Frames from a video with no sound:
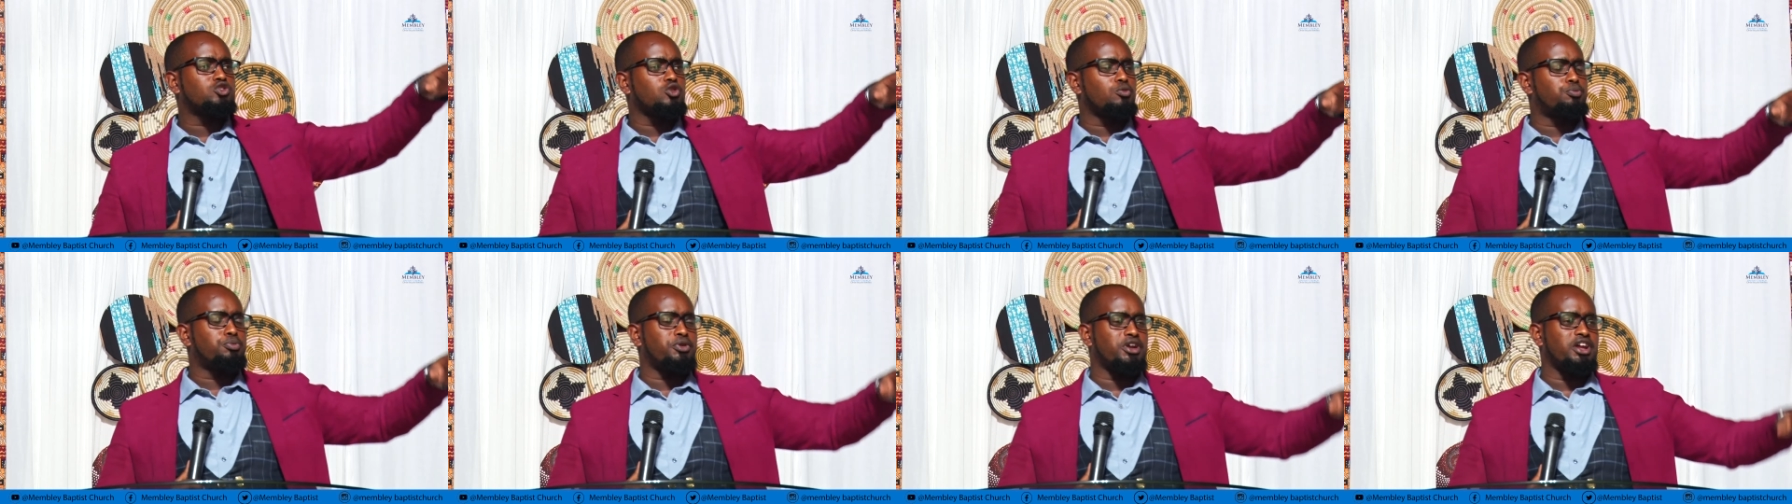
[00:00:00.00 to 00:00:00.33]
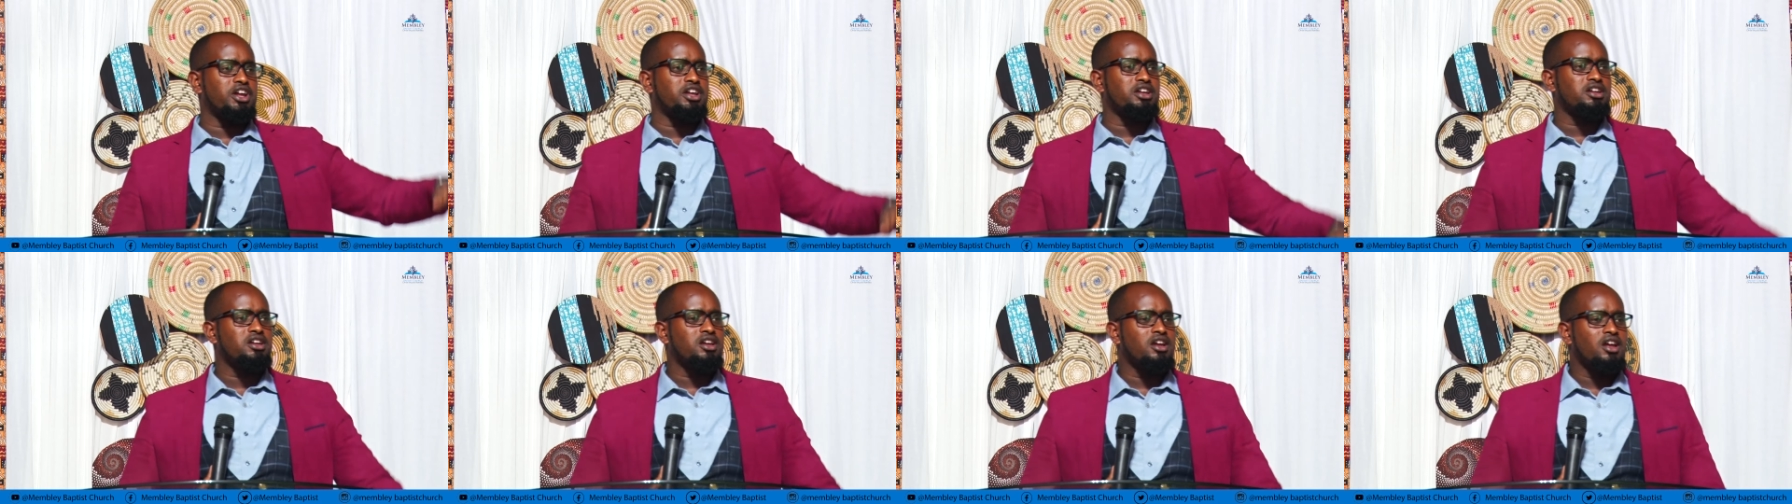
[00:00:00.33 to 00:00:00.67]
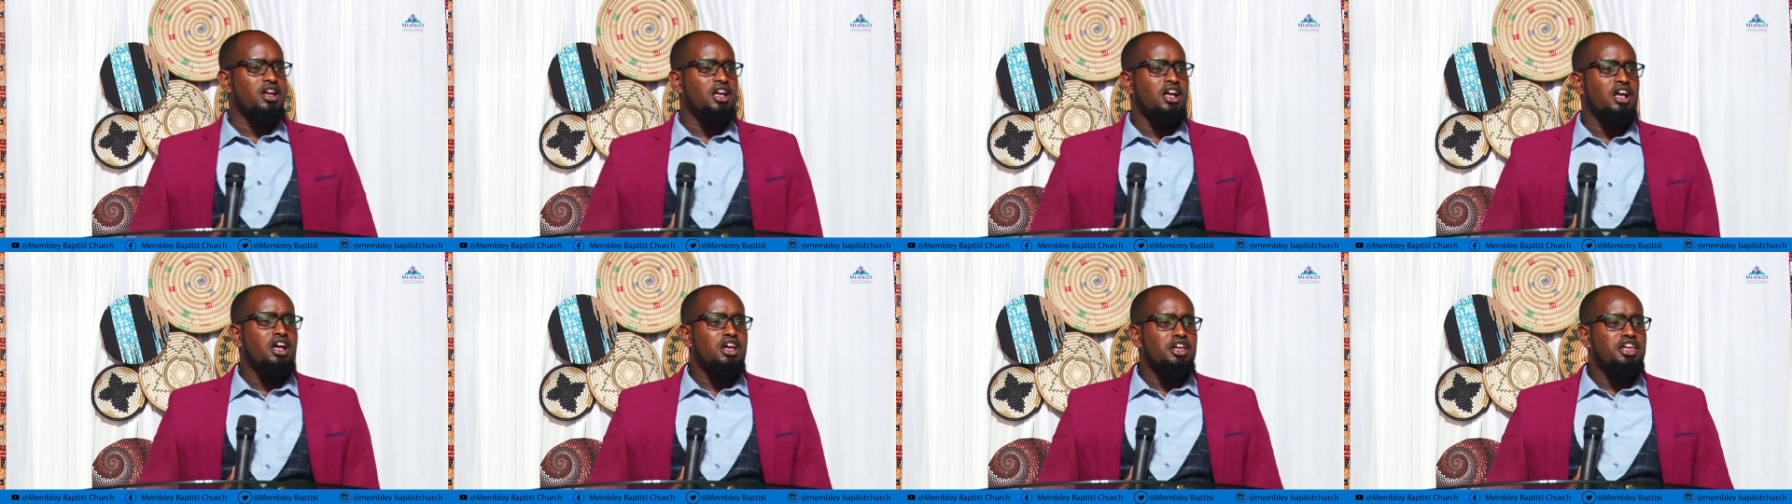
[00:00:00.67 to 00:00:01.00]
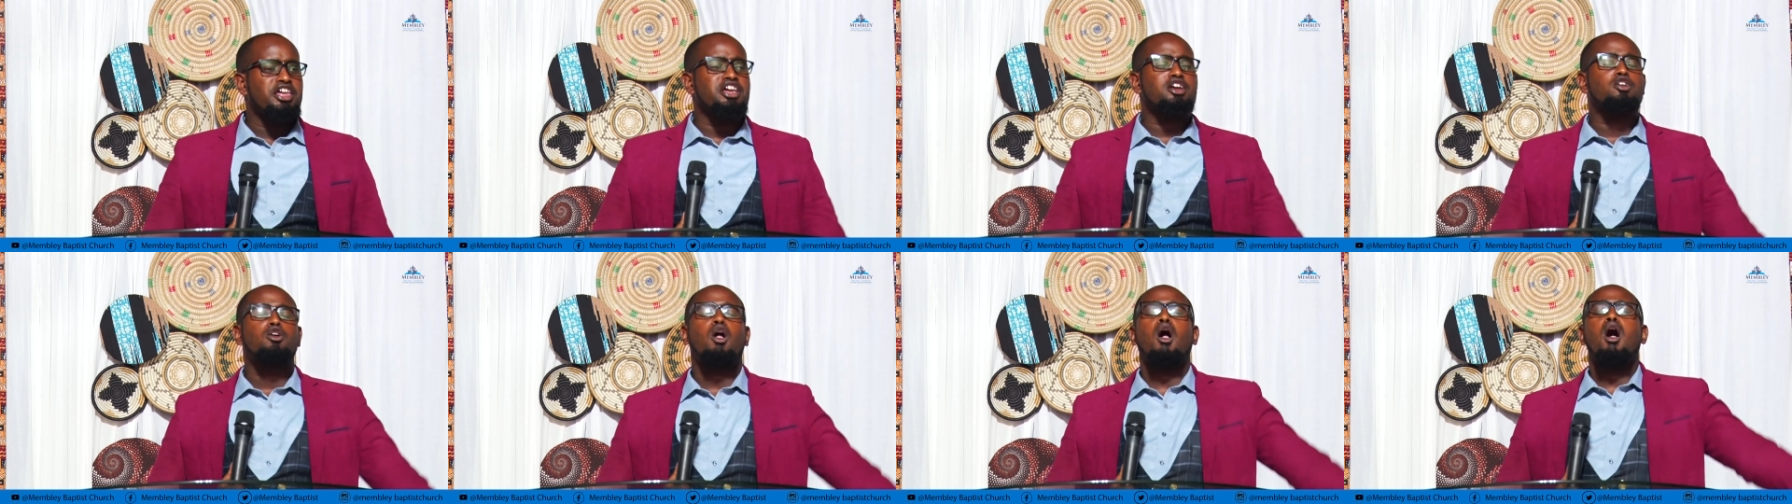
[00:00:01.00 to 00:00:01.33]
to pray,
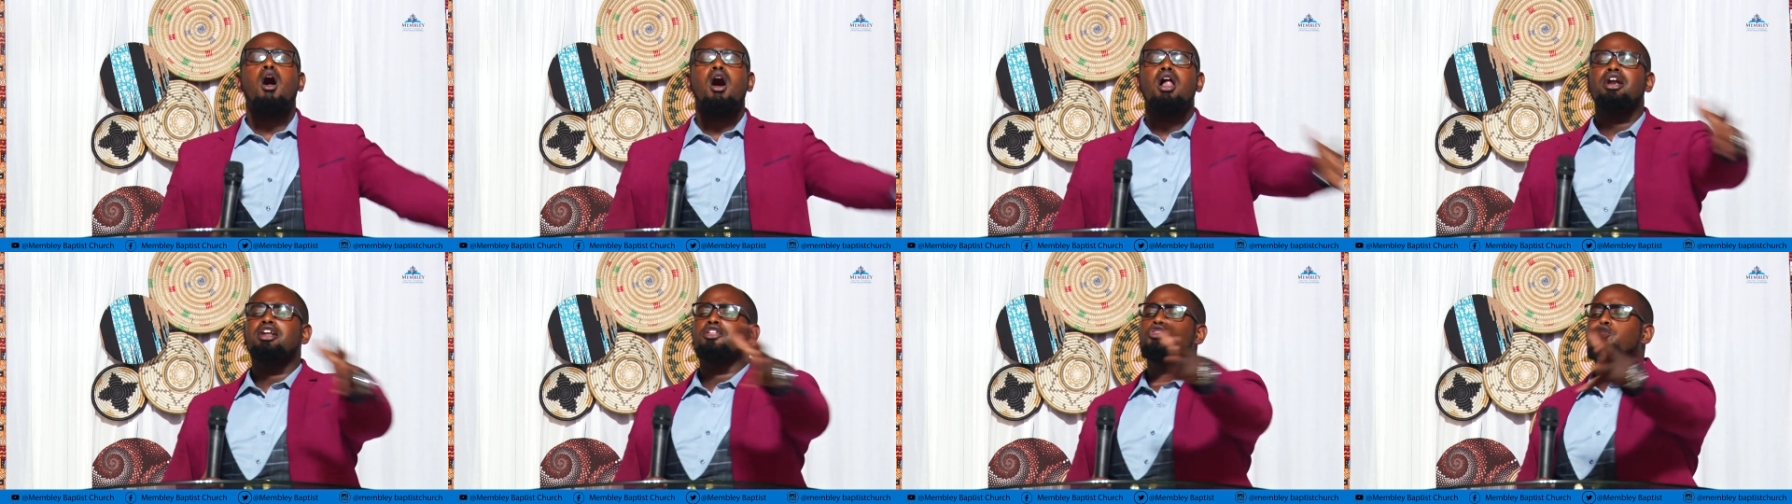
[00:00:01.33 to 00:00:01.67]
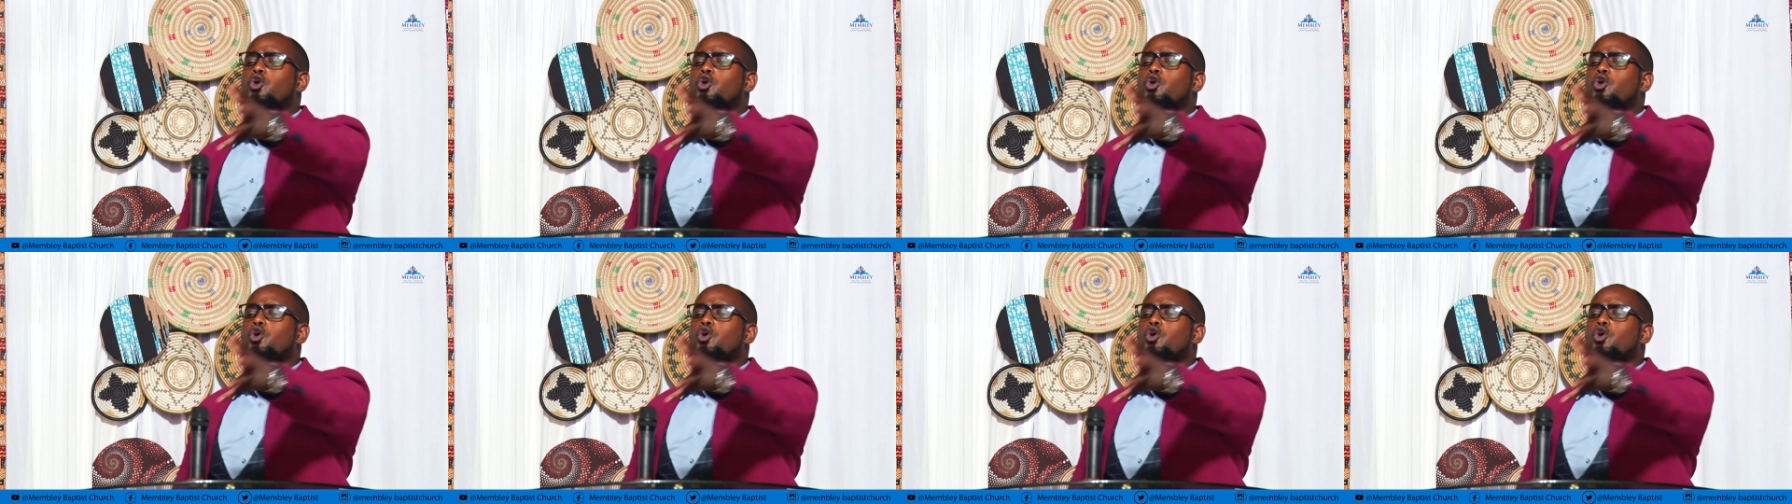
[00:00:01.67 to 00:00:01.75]
He called